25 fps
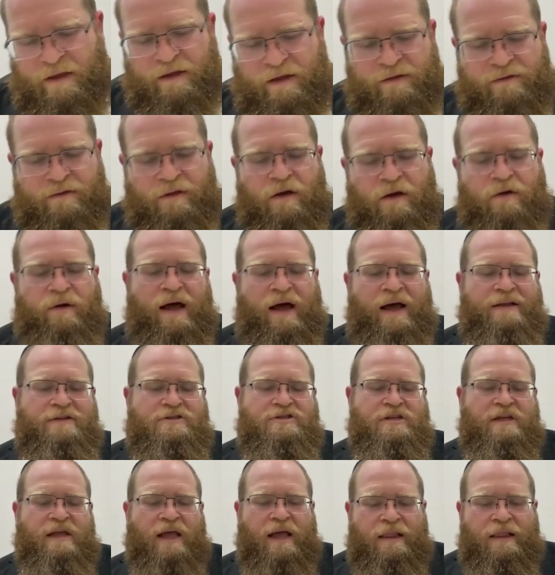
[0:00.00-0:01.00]
No,
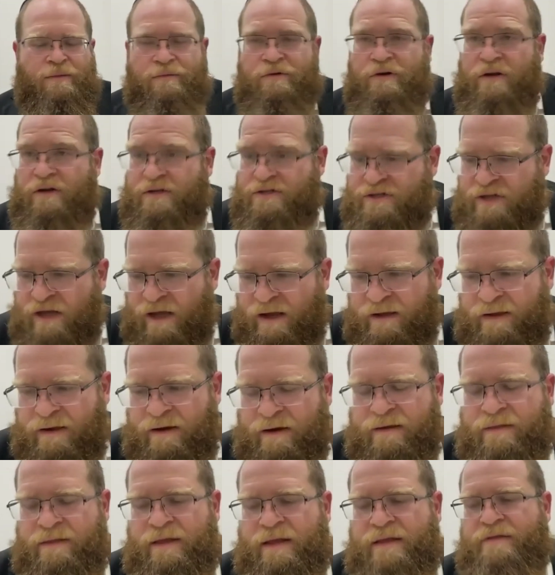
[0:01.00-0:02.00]

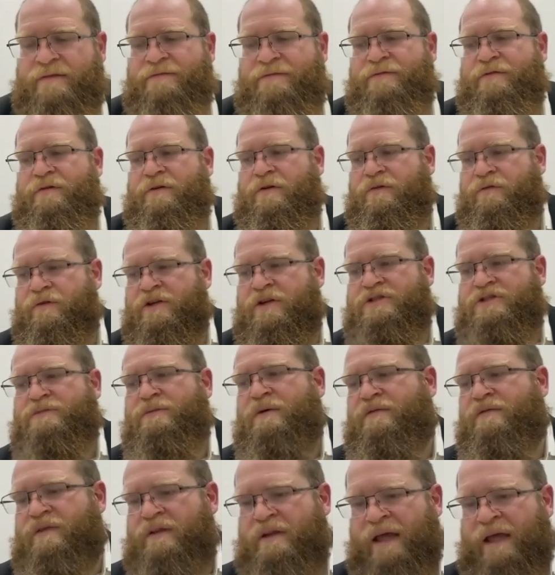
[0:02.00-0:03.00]
that for Kriya
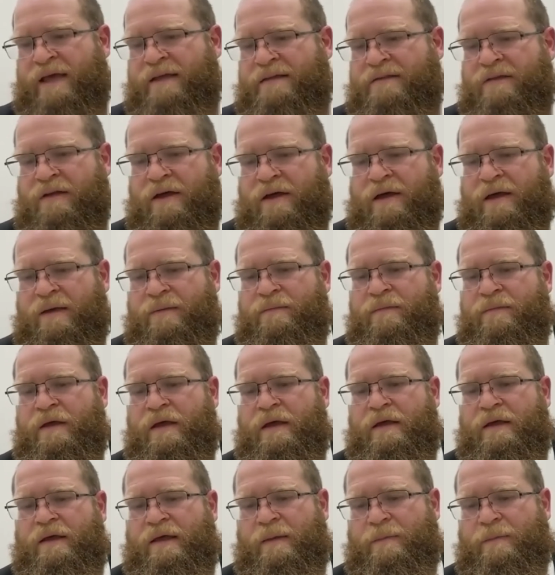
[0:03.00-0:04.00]
Shema, the nighttime,
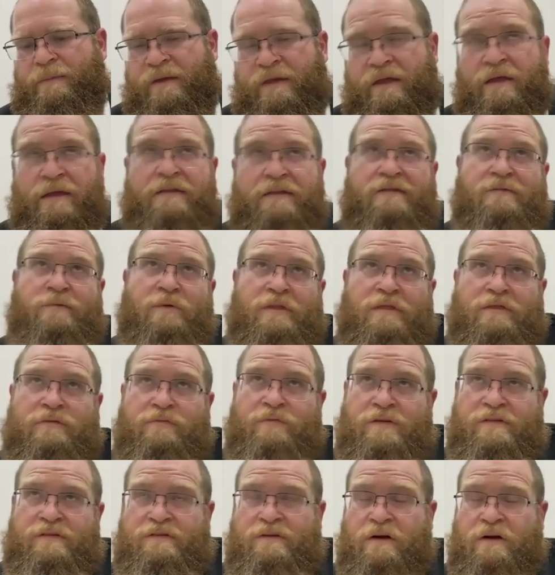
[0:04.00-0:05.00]
it begins when
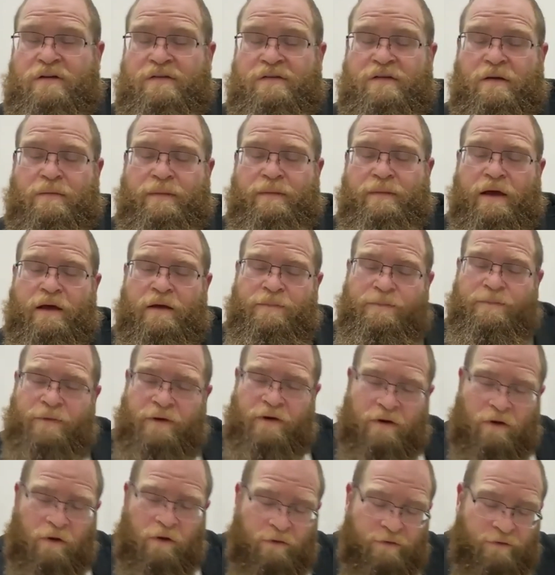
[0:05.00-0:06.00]
3 stars come out, but
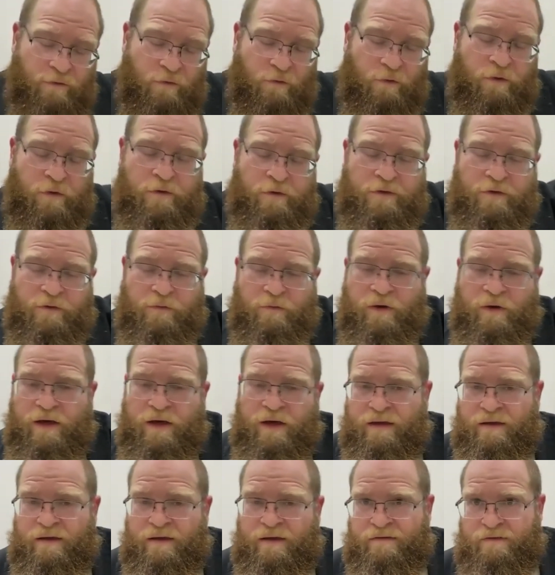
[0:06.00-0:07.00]
it goes all the
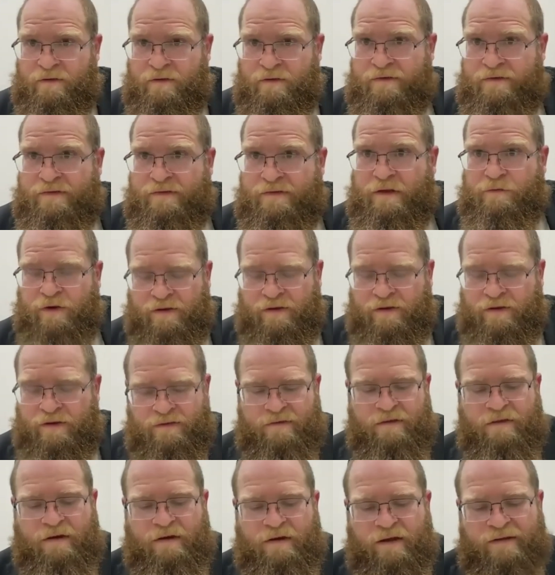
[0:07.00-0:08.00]
way until sunrise,
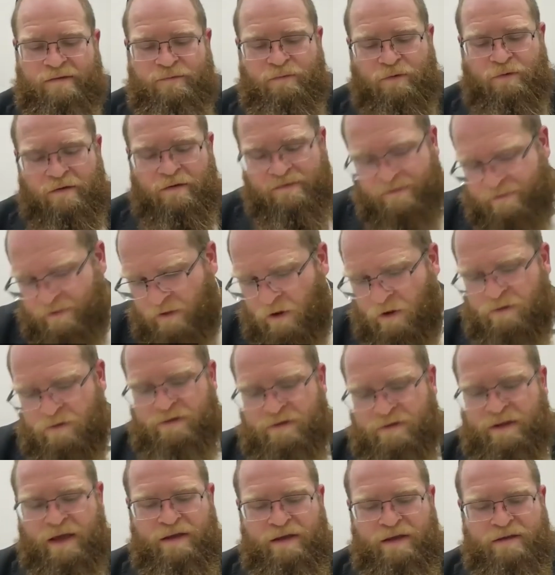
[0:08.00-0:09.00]
until the next one. So you have the whole
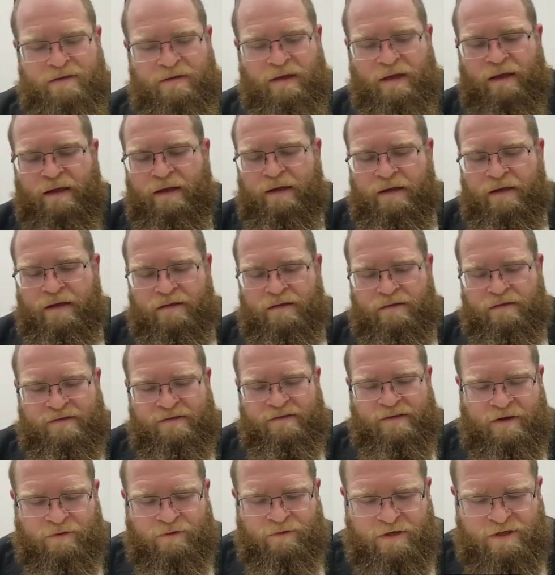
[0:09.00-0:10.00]
night to
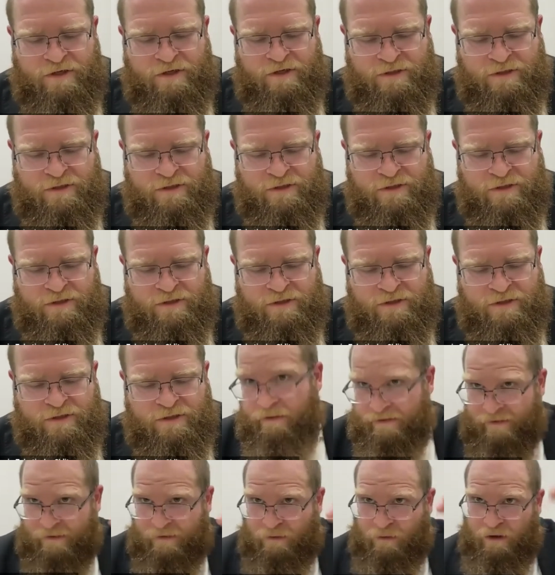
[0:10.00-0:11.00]
say Kriya Shema. Again,
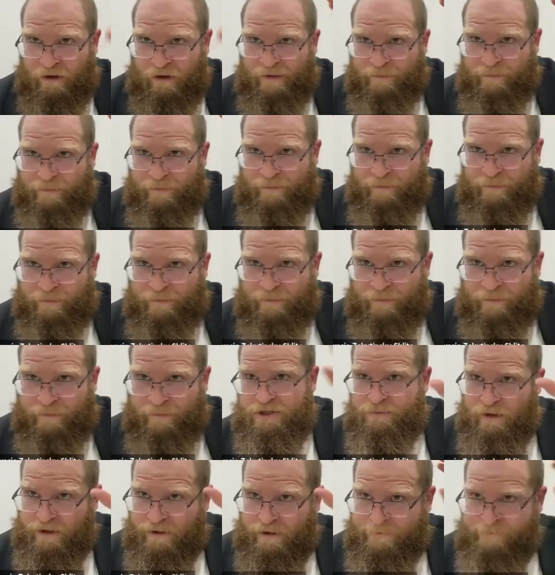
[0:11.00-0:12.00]
this is talking about Kriya
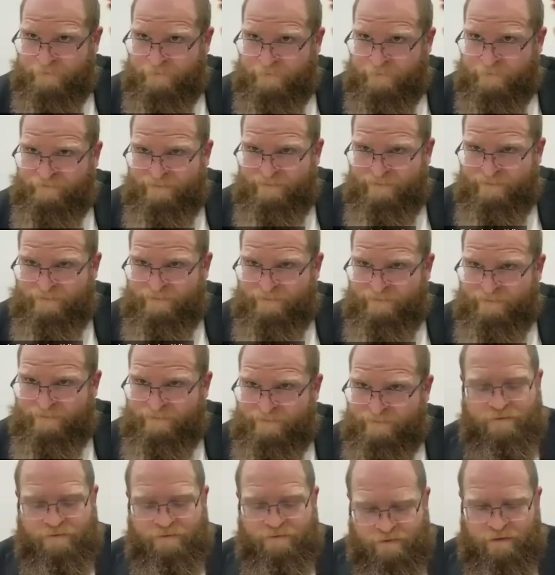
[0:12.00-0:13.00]
Shema
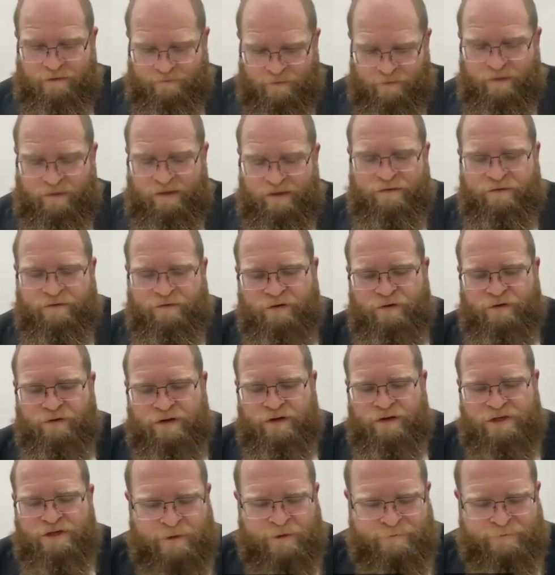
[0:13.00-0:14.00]
of the mitzvah of Kriya
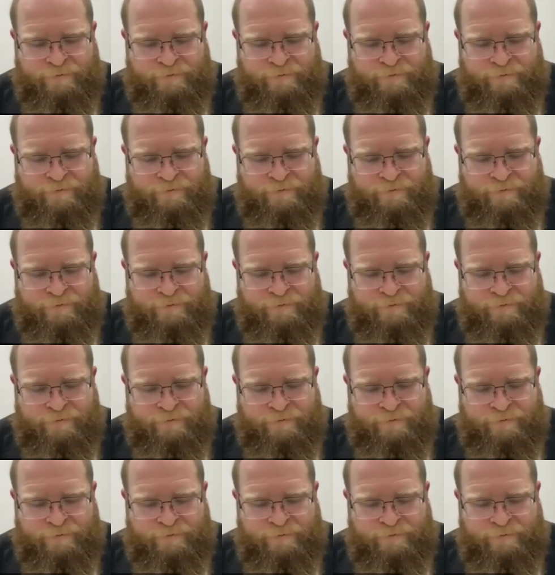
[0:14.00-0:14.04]
Shema,